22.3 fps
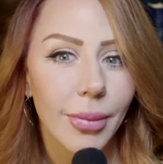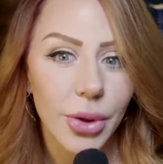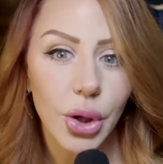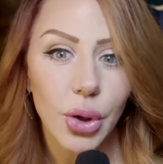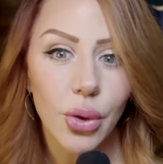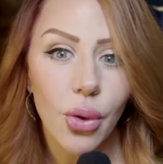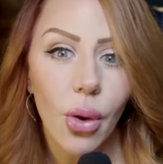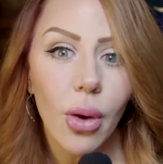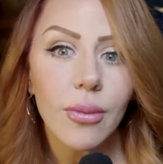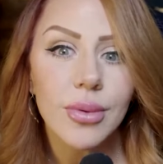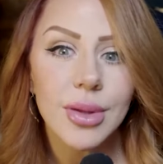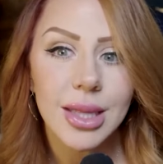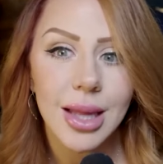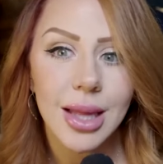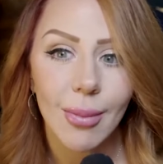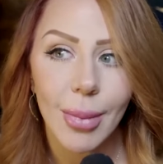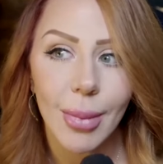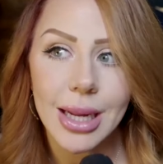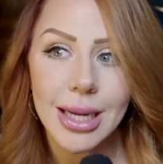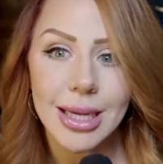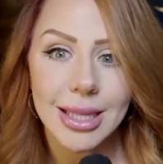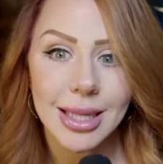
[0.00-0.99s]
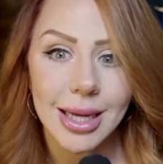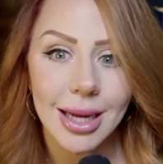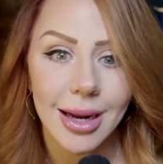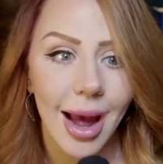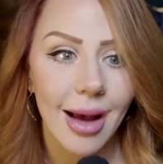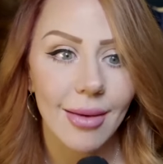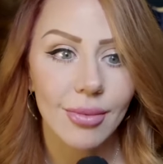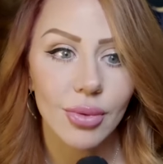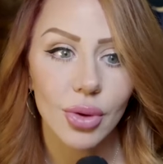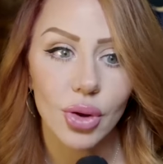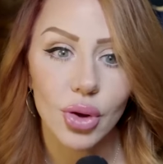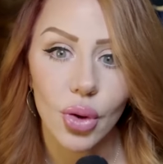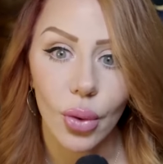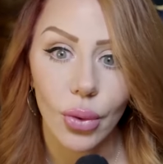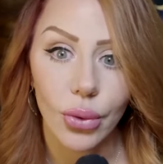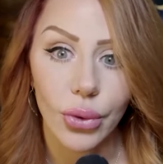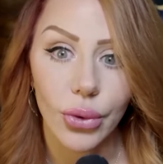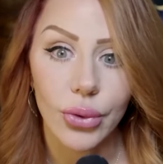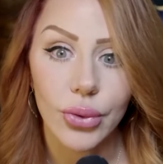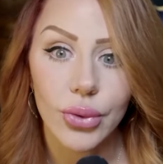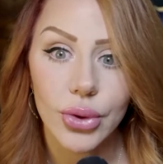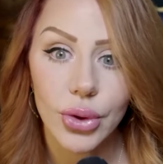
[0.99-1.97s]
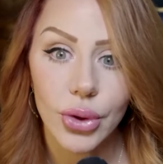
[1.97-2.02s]
Do you know if somebody is going to have
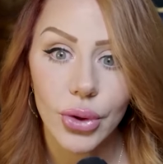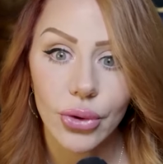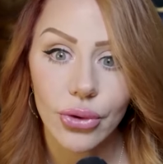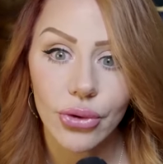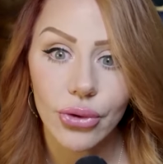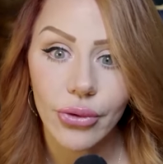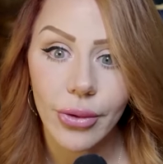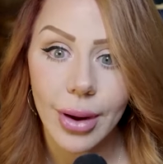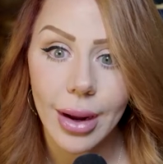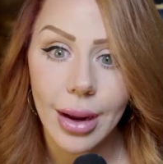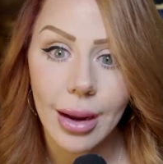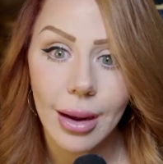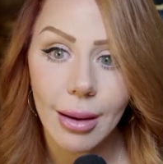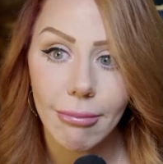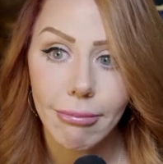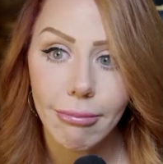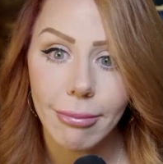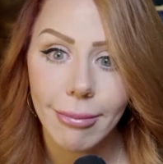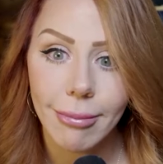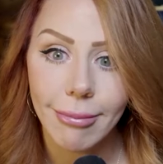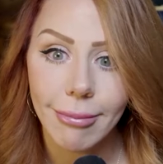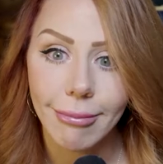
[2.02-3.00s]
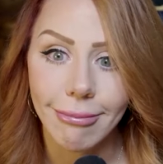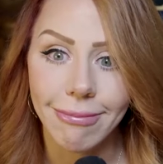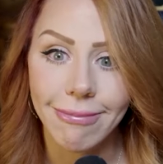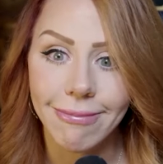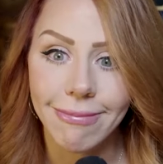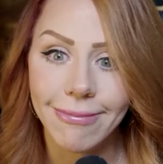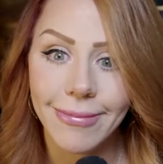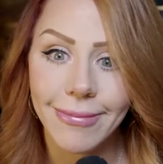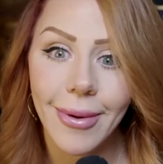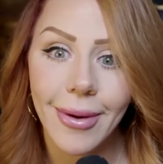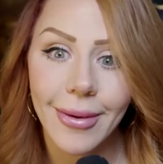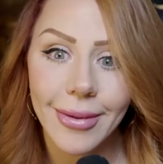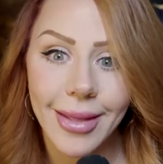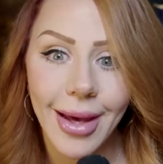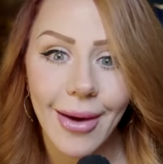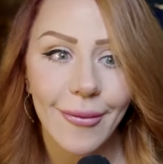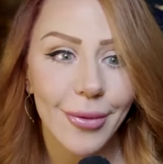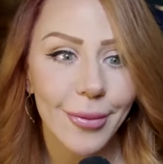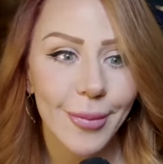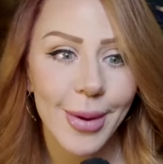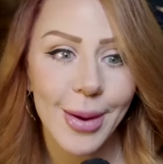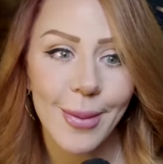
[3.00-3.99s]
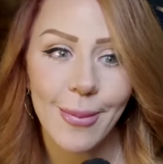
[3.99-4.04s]
shoulder surgery?
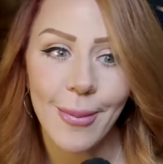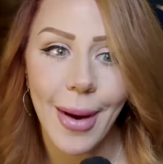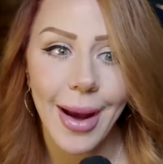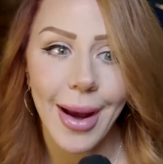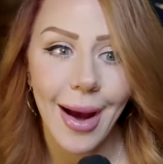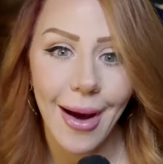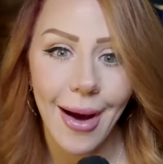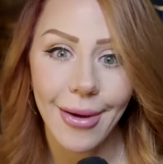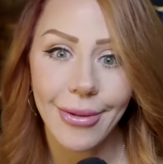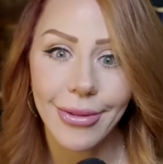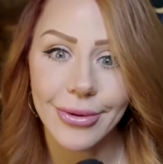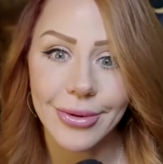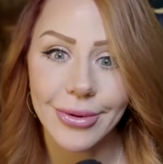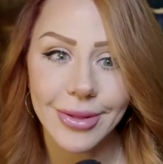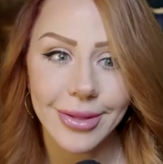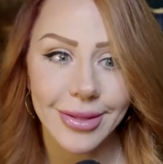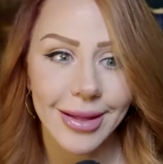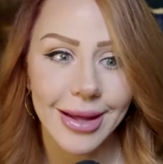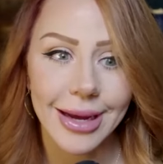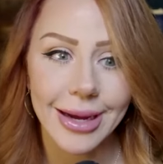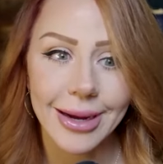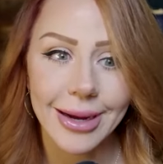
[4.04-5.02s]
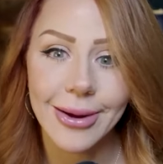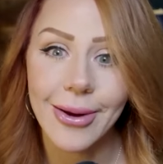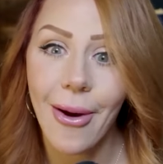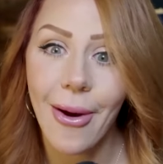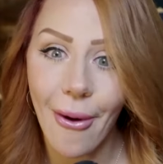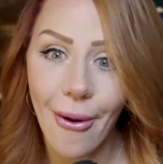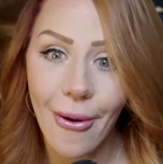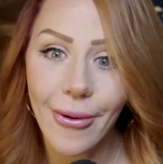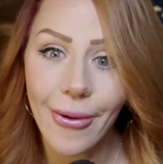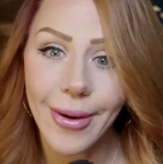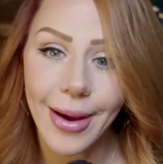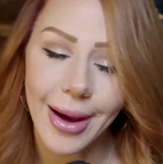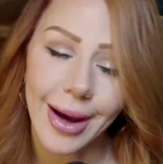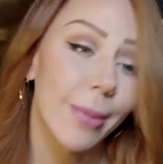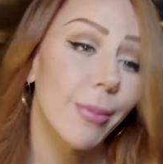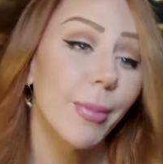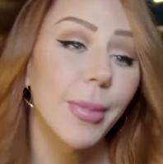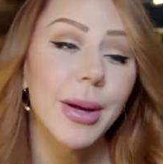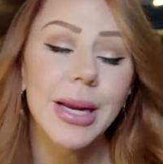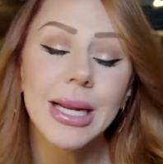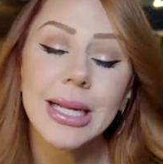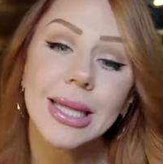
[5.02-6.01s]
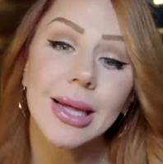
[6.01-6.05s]
that would be my other thing.
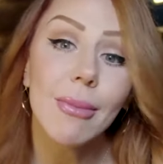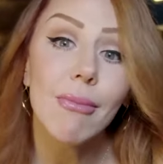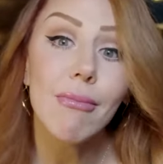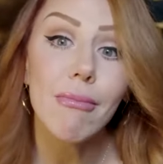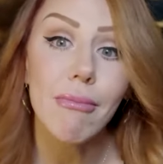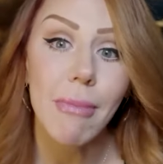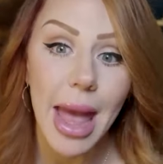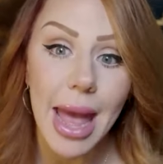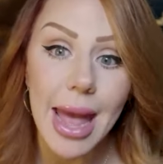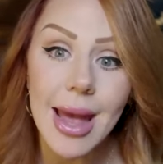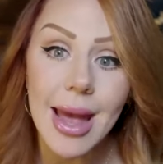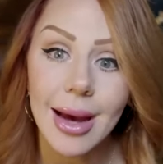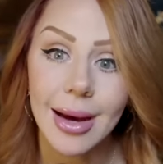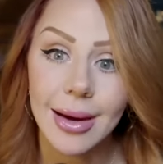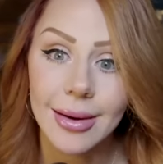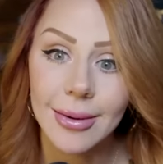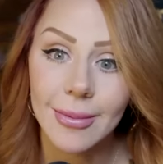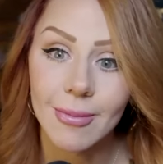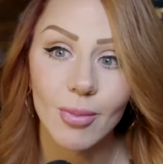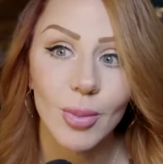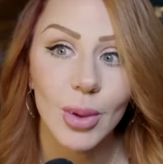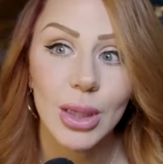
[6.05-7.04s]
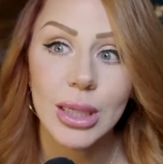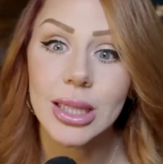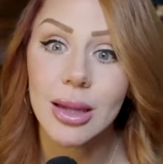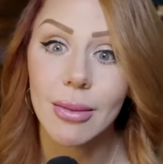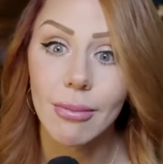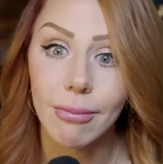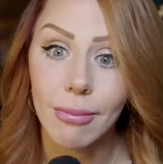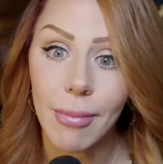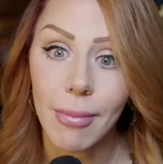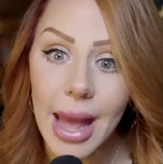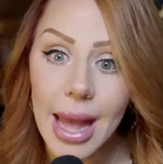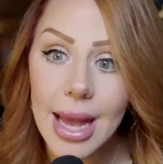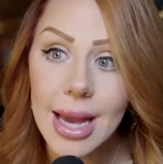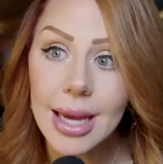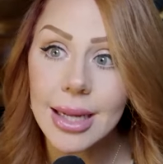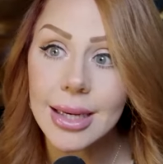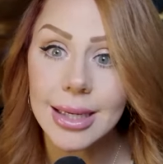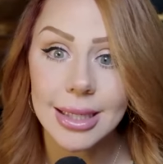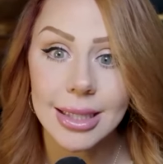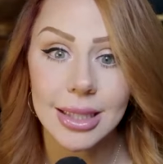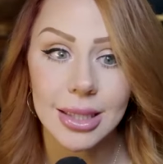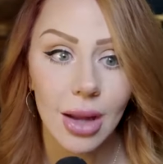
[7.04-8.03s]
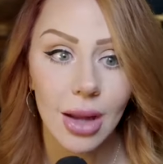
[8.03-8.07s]
Okay, but it's a man. It's a
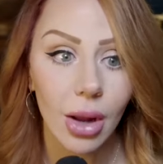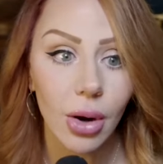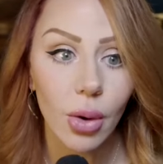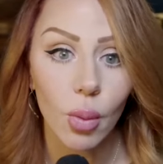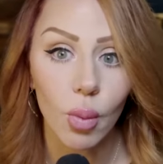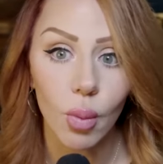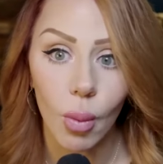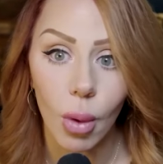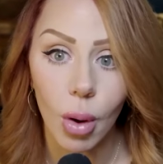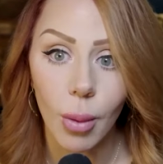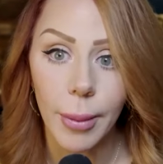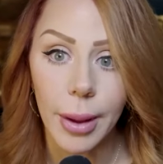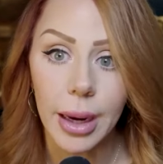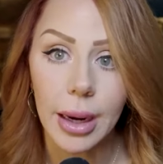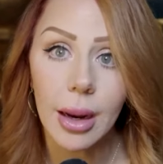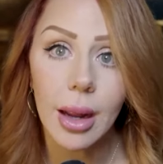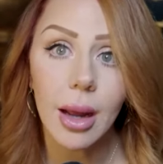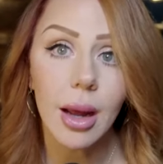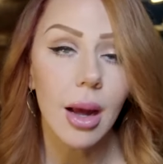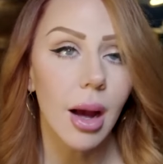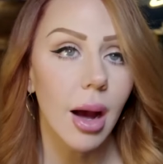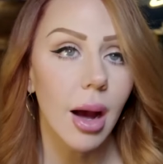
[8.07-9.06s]
man. It's not a woman.